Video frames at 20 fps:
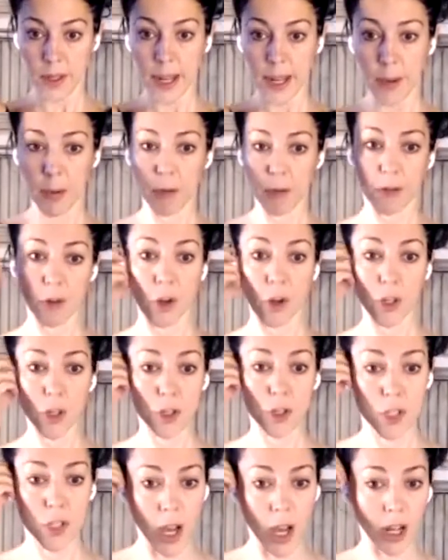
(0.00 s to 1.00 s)
Now, before
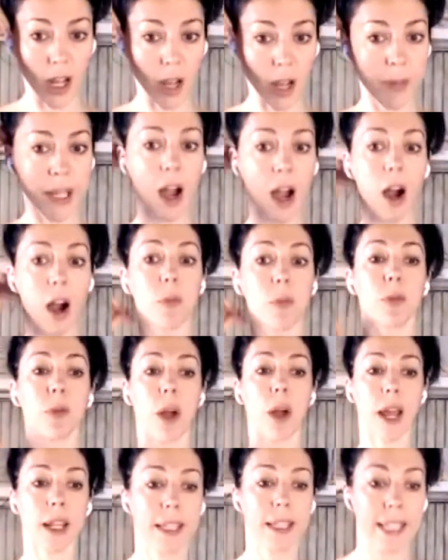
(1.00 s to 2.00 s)
you start coming
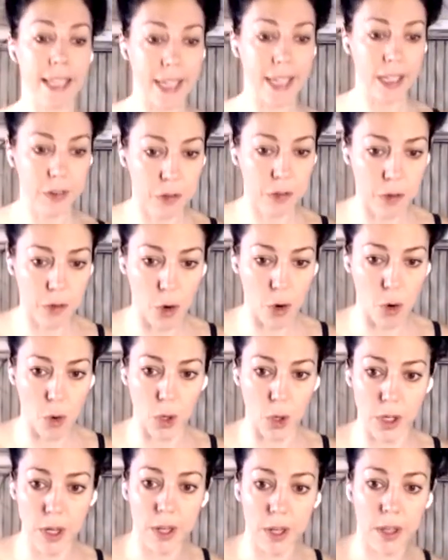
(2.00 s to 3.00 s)
upright, lean
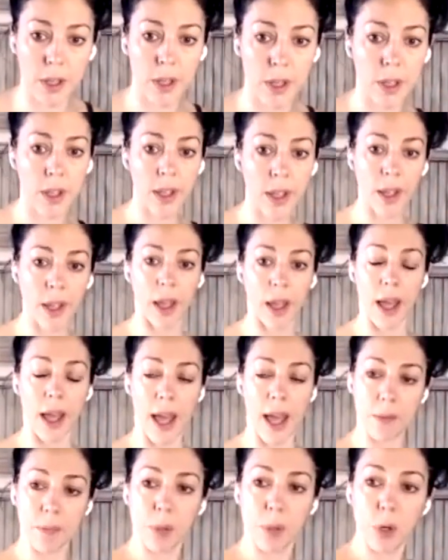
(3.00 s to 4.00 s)
forward
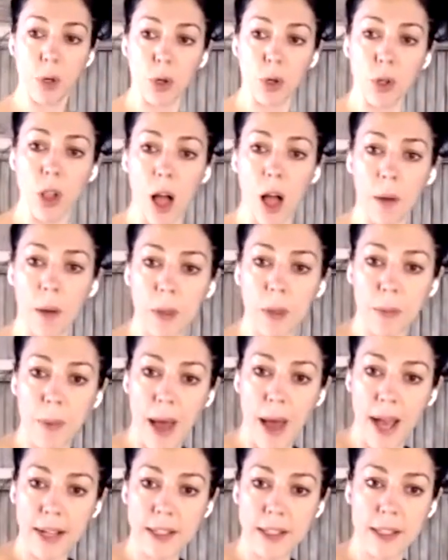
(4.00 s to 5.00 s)
and pull up the
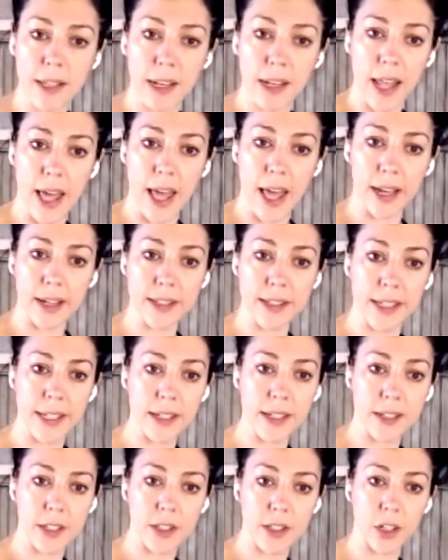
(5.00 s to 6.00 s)
backs of the legs
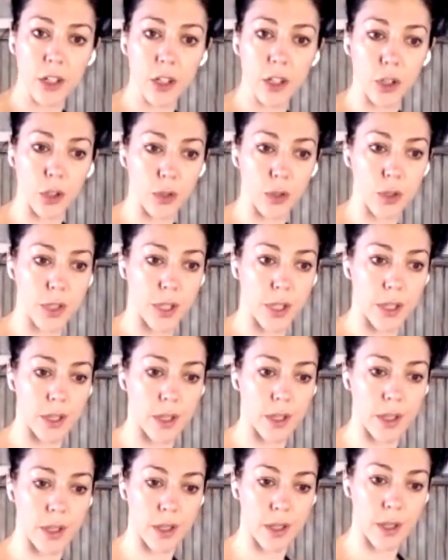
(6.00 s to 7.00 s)
into the glutes.
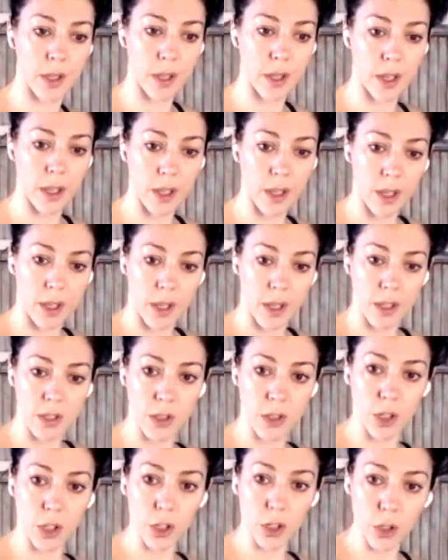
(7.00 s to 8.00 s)

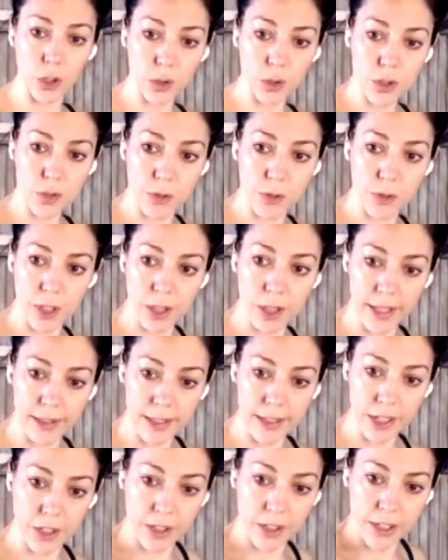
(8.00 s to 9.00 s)
So the glutes feel
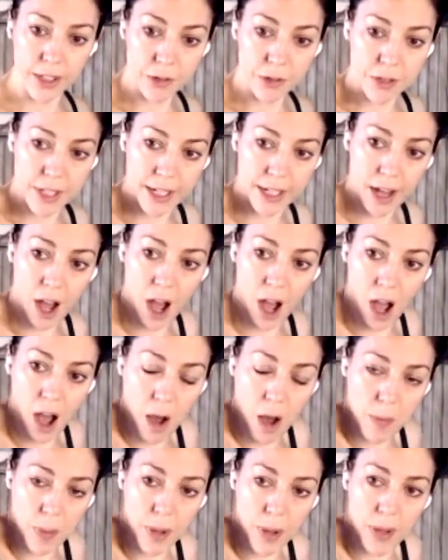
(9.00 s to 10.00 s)
like they're lifting
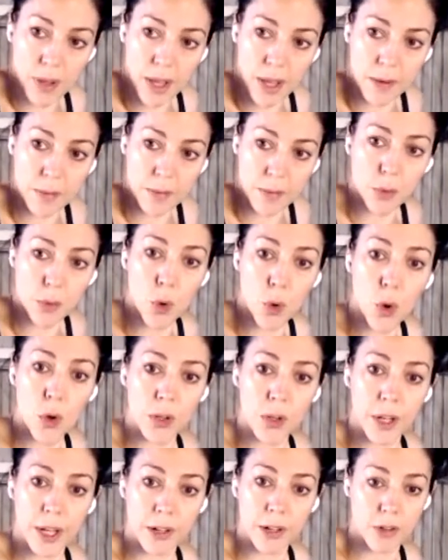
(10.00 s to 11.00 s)
up and
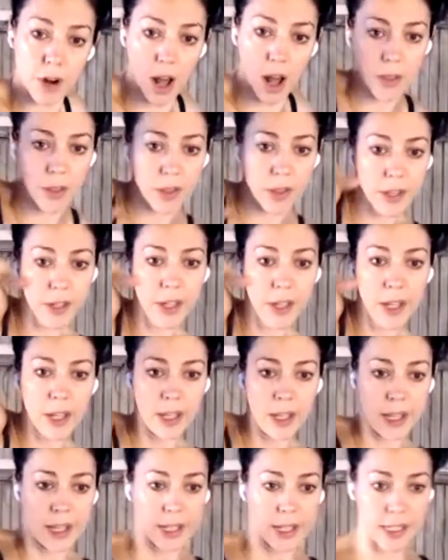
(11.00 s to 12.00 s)
broadening rather than
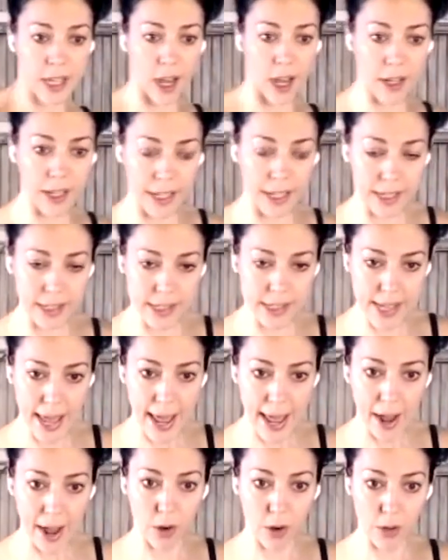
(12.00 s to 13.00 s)
tucking
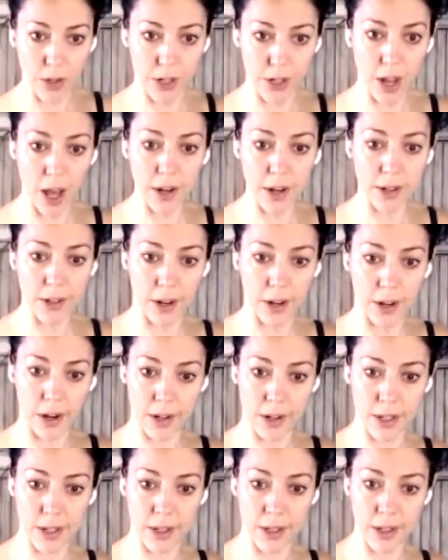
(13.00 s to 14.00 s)
down and under.